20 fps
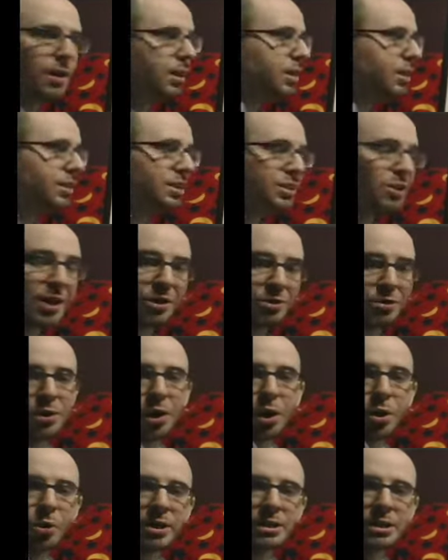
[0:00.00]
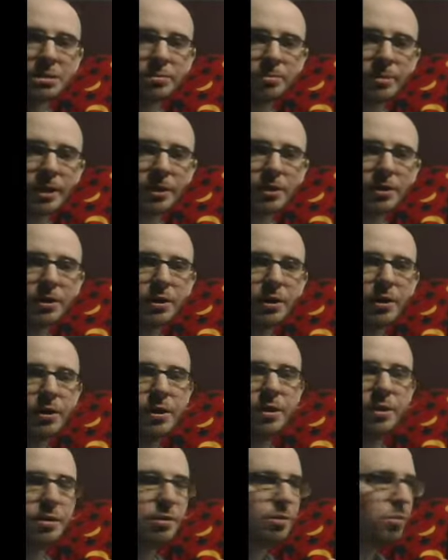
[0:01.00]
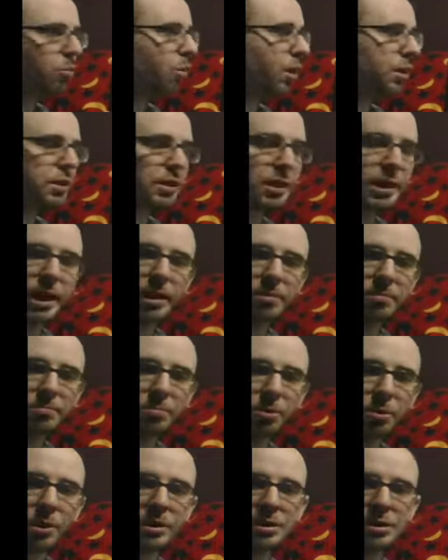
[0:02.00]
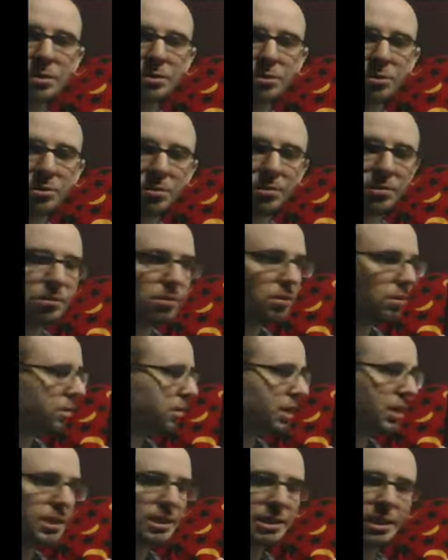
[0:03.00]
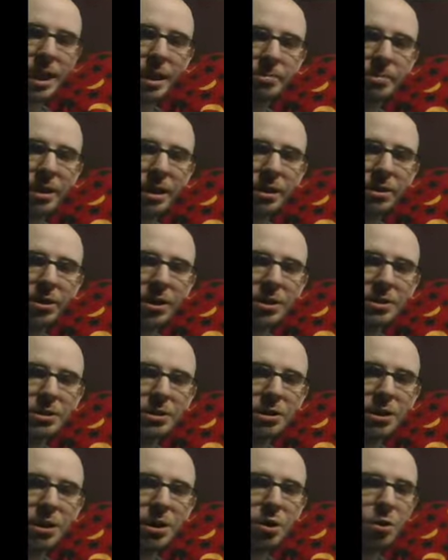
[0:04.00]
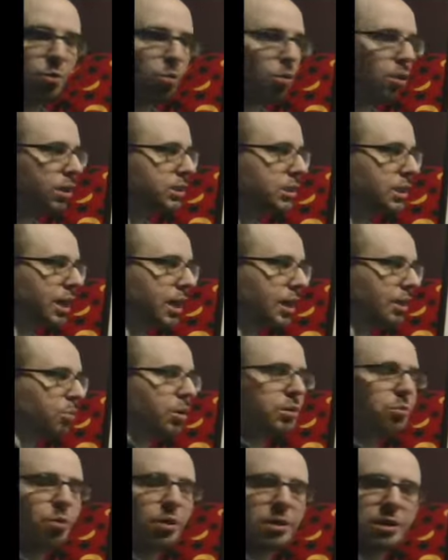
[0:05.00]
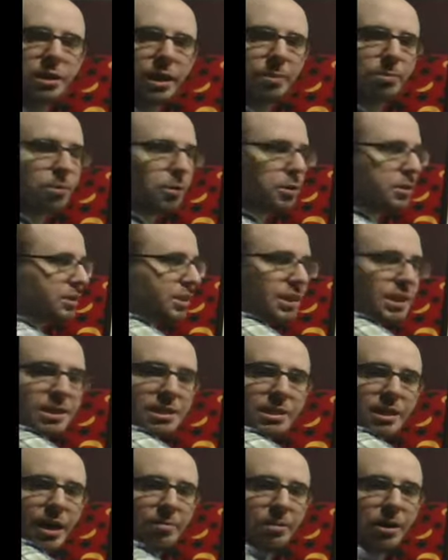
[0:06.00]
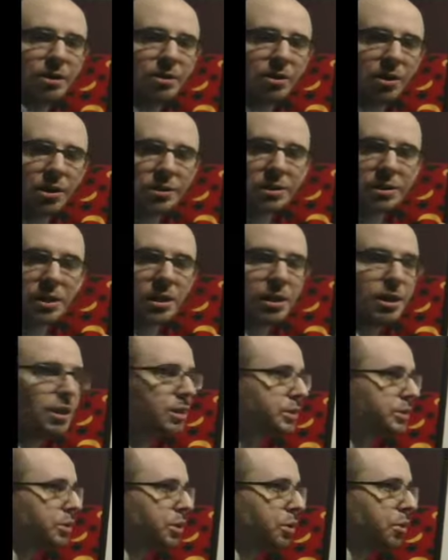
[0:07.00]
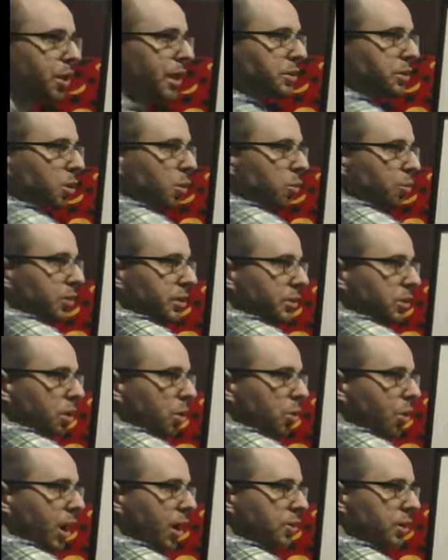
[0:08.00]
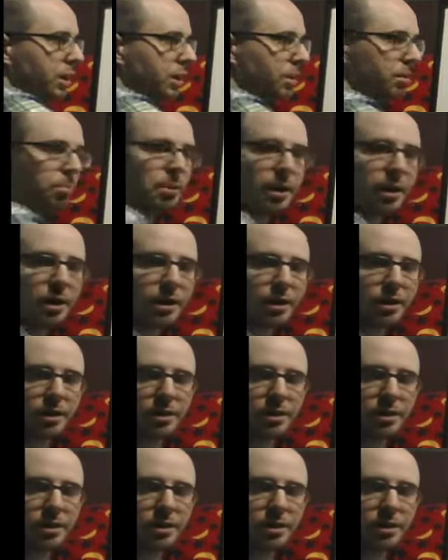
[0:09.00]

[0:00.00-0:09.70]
So I don't know which is bigger. One thing points to this side being larger, one thing points to this side being larger. So I don't really know how they compare.